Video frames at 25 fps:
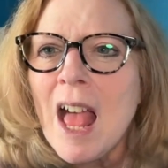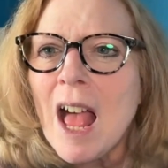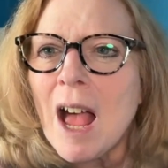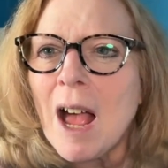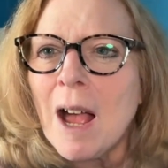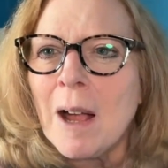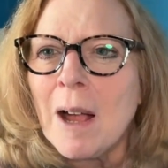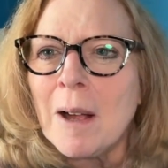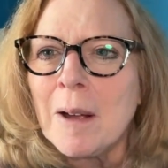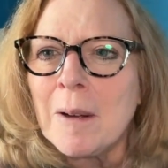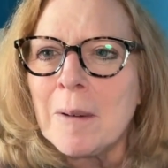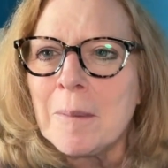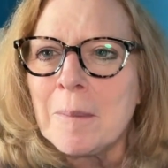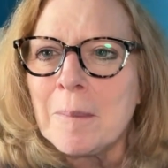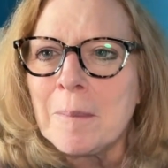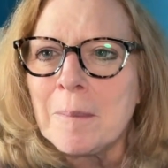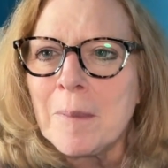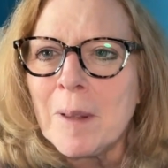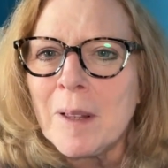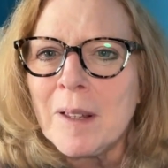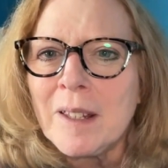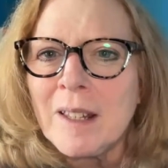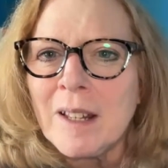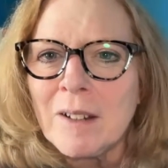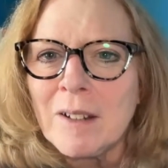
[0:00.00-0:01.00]

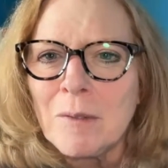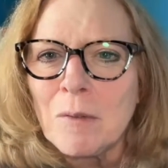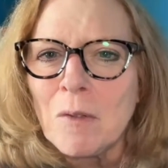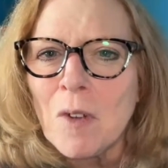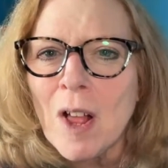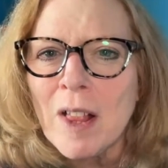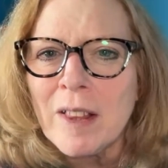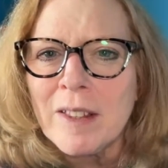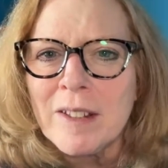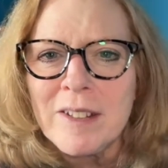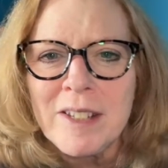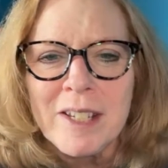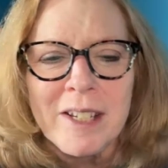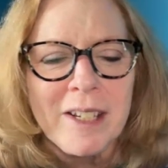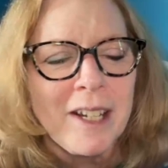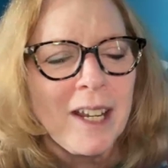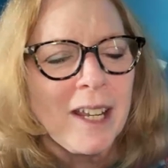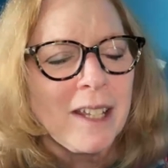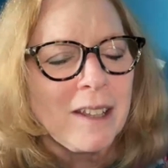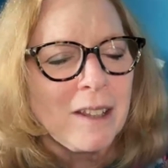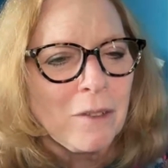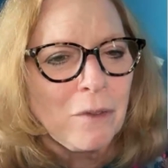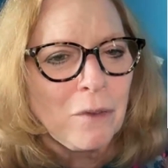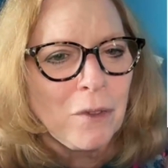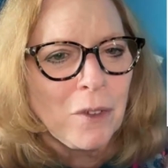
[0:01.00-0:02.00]
volunteering
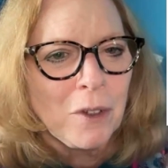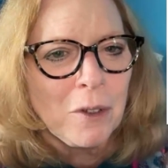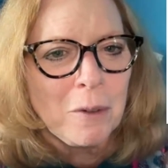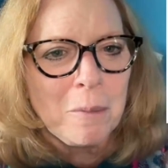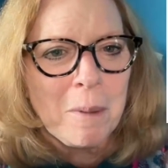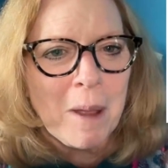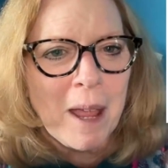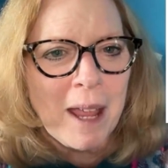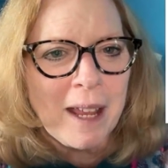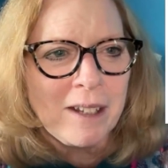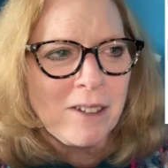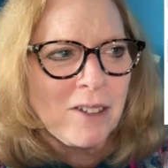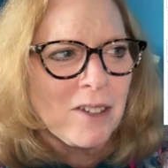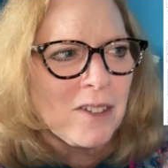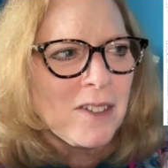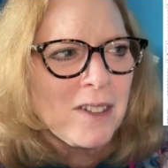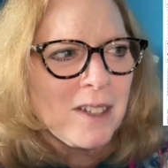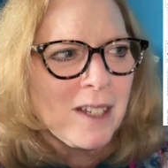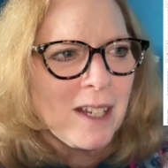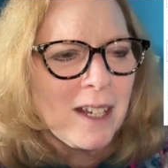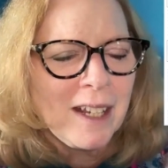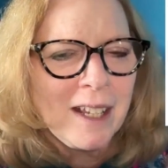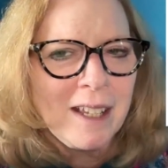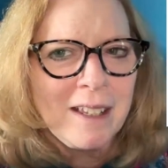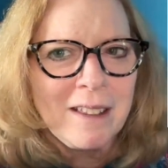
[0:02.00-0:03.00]
at the food bank,
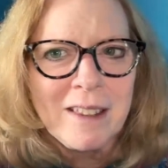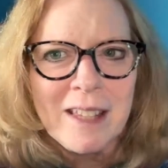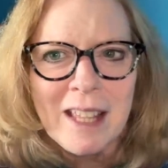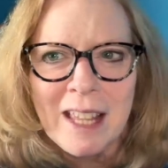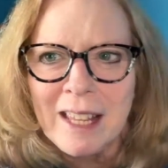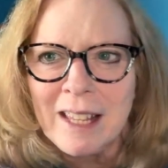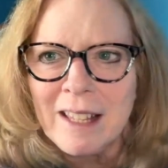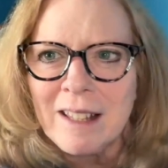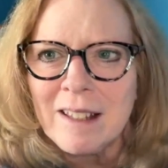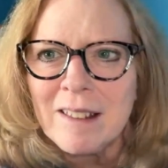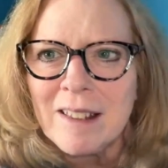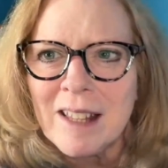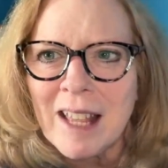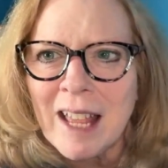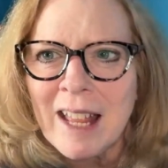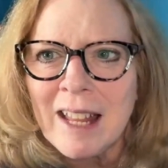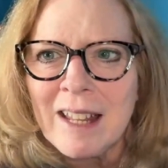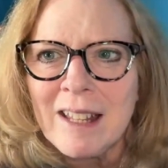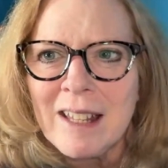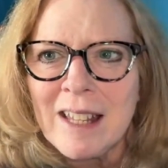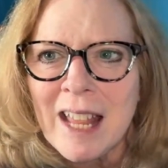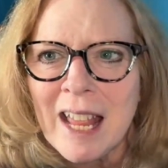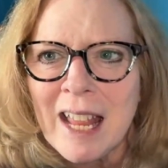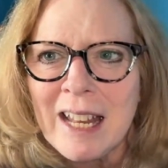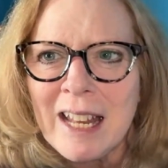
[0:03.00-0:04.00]
just anything
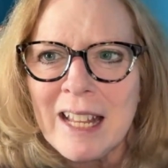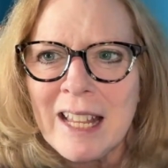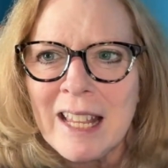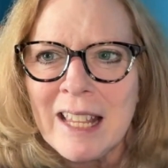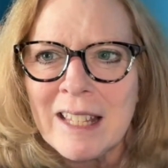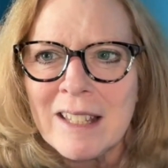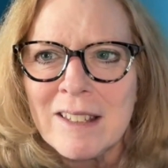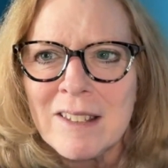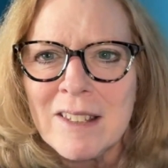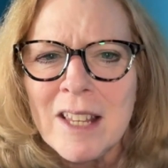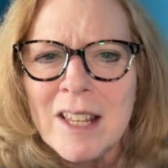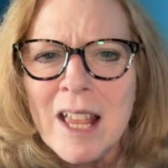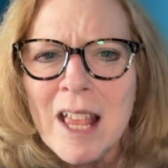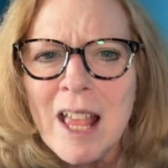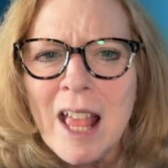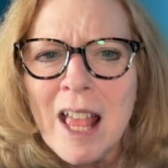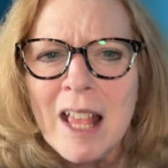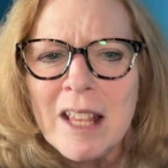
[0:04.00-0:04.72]
that is,